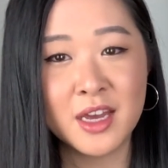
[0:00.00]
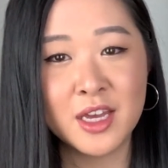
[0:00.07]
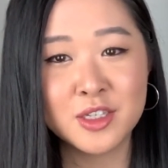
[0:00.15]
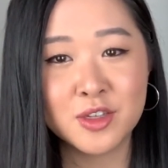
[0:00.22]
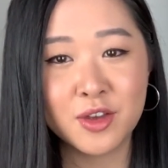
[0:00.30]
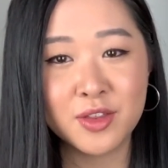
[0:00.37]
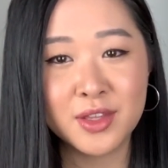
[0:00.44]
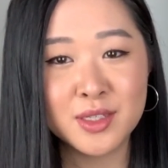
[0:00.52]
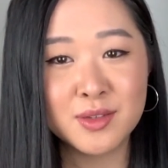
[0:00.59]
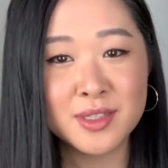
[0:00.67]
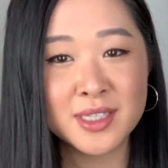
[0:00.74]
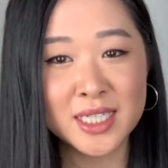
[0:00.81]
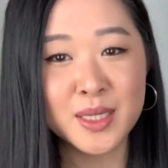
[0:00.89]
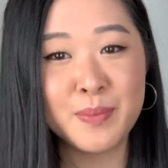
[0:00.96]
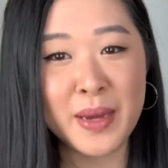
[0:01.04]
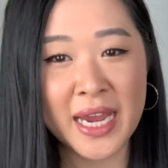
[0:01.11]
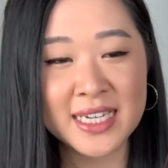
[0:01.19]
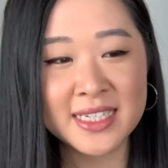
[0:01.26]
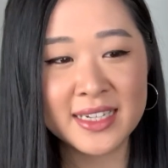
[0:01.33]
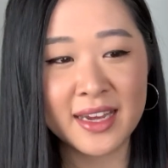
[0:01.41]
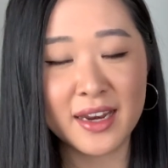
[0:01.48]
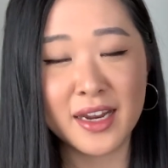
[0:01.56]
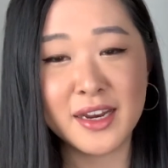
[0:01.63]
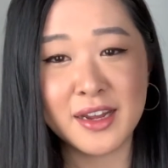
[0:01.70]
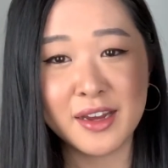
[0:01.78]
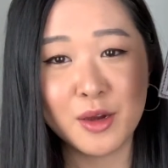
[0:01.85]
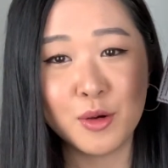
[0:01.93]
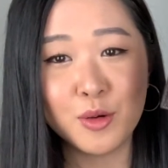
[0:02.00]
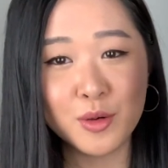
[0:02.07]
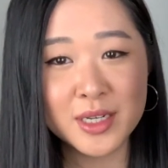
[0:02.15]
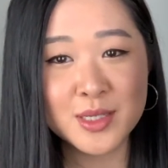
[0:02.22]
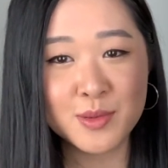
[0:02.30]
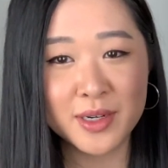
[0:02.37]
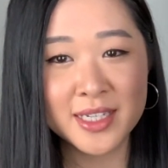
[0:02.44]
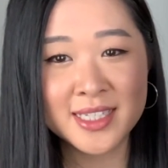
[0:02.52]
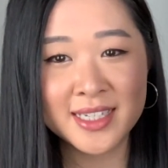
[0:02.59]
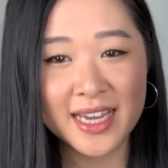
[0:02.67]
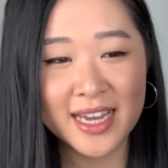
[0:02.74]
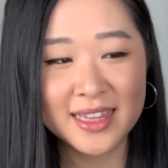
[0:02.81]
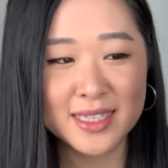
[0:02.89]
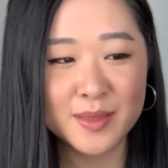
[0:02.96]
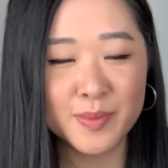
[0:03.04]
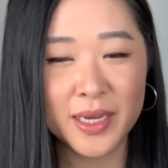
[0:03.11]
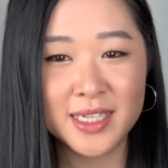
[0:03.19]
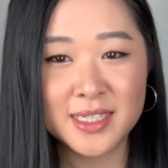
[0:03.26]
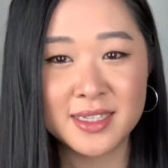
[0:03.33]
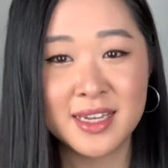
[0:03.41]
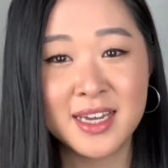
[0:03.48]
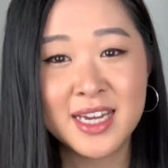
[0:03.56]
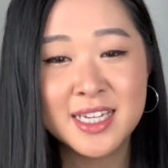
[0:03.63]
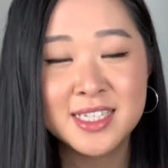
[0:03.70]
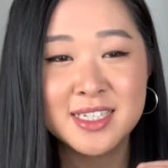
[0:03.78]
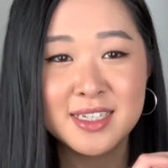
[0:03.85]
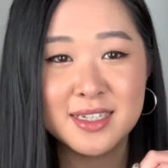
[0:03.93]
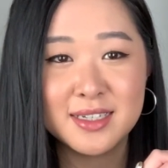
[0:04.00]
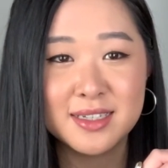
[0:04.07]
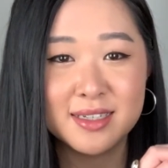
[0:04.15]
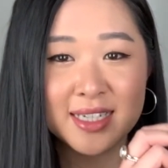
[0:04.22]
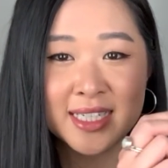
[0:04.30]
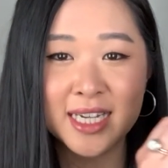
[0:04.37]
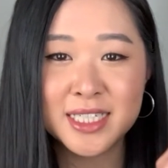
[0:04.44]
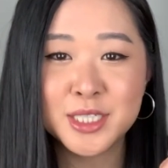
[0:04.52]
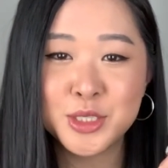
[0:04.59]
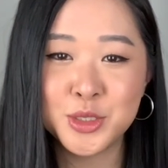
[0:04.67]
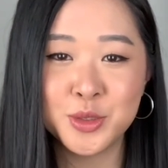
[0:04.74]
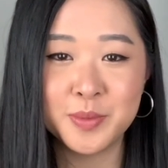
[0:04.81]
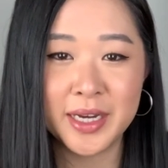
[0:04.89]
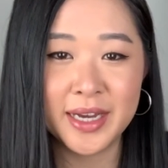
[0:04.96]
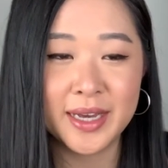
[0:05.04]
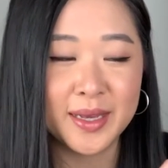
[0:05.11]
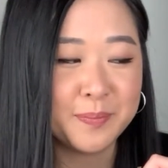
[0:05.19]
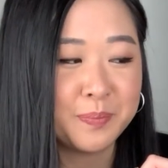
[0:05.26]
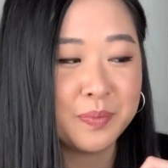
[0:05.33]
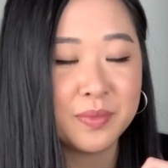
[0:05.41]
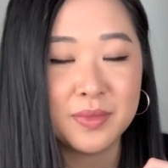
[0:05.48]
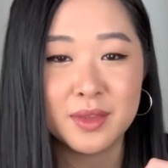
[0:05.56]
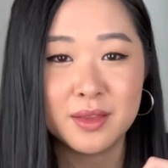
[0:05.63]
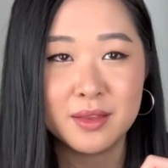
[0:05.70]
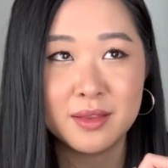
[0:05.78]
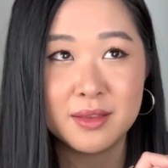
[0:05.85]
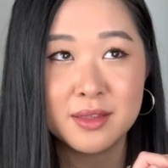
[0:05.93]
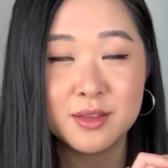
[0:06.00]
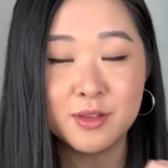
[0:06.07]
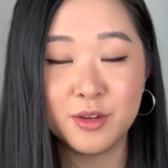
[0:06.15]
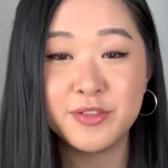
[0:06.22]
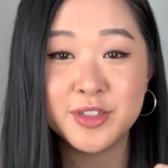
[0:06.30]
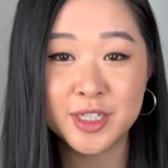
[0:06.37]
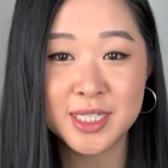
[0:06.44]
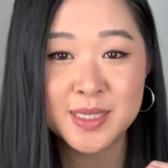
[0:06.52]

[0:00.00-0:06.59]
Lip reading: So this was such a pain to get, and I always wanted to add this piece to attach it to my Louis Vuitton